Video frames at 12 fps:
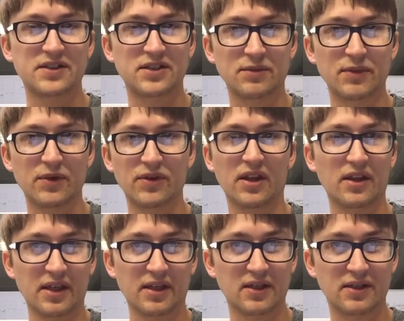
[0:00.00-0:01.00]
with a link
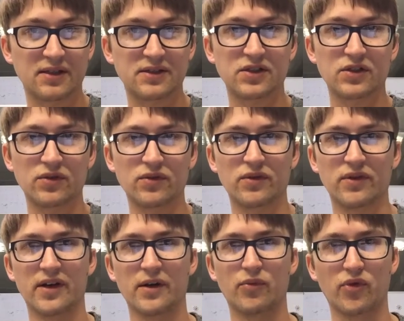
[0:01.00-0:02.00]
to their
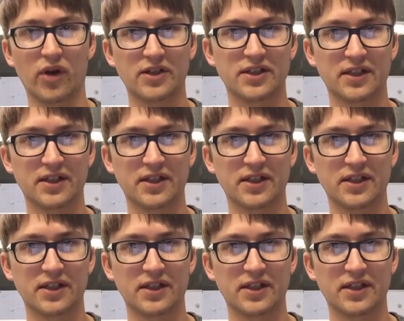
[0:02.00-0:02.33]
project.